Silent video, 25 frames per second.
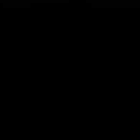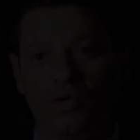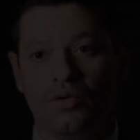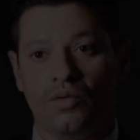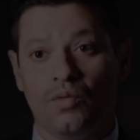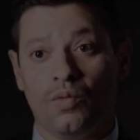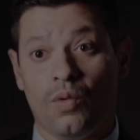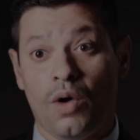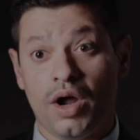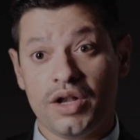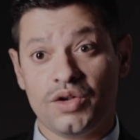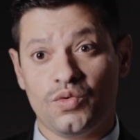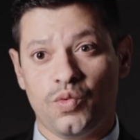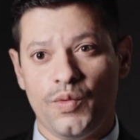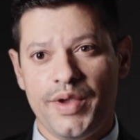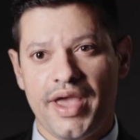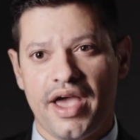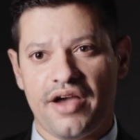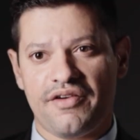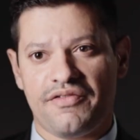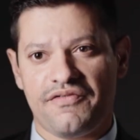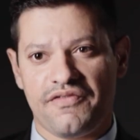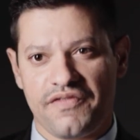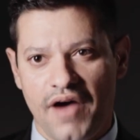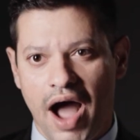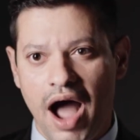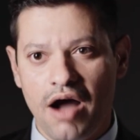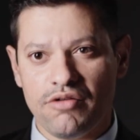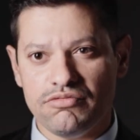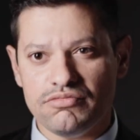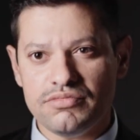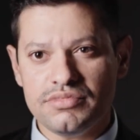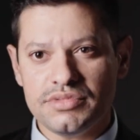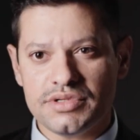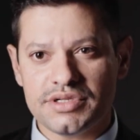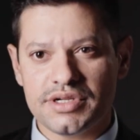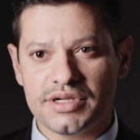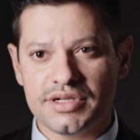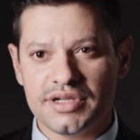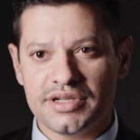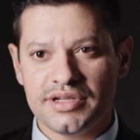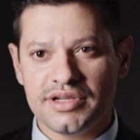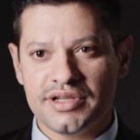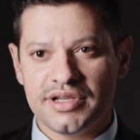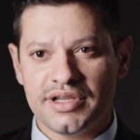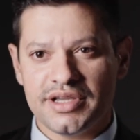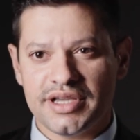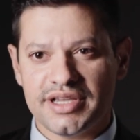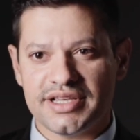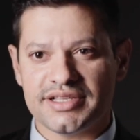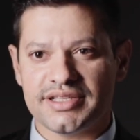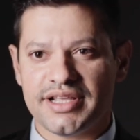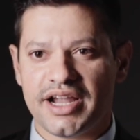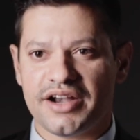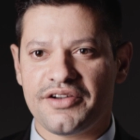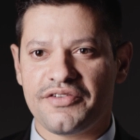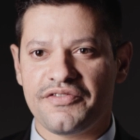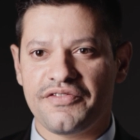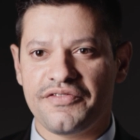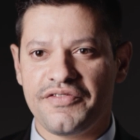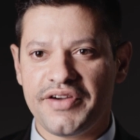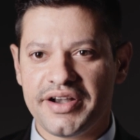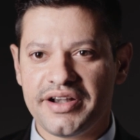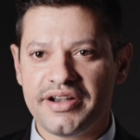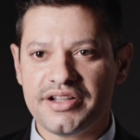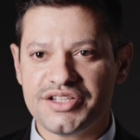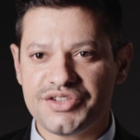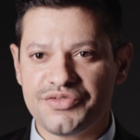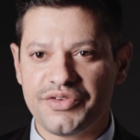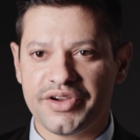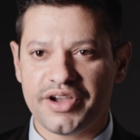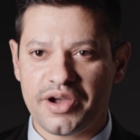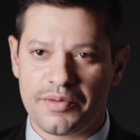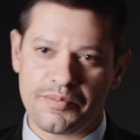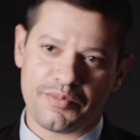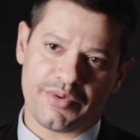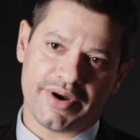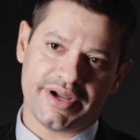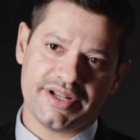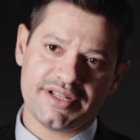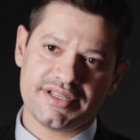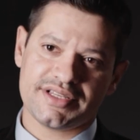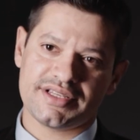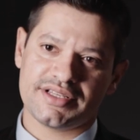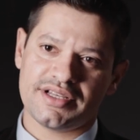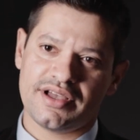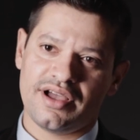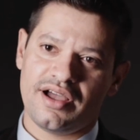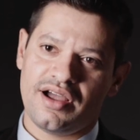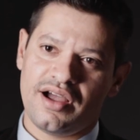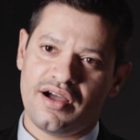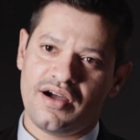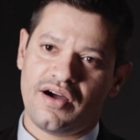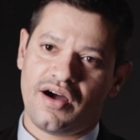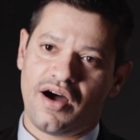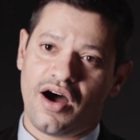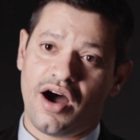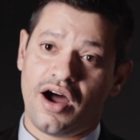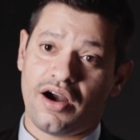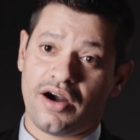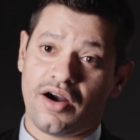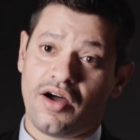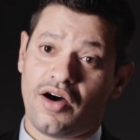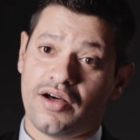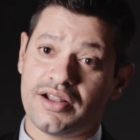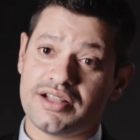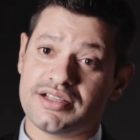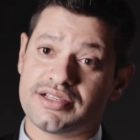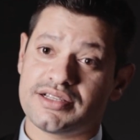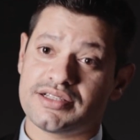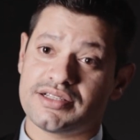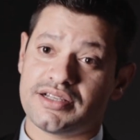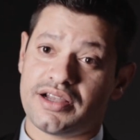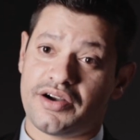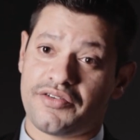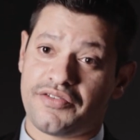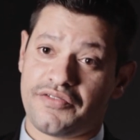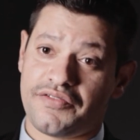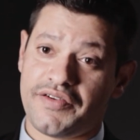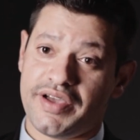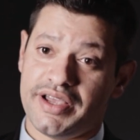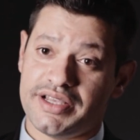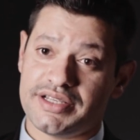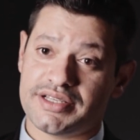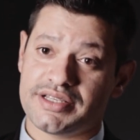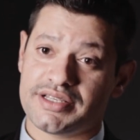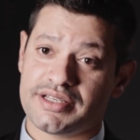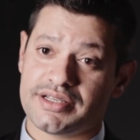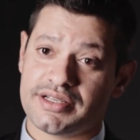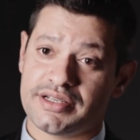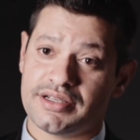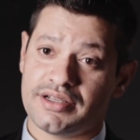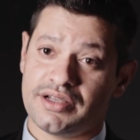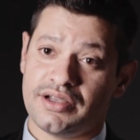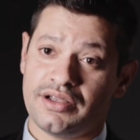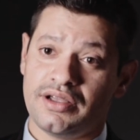What we have found is that fitness fingerprints are on surface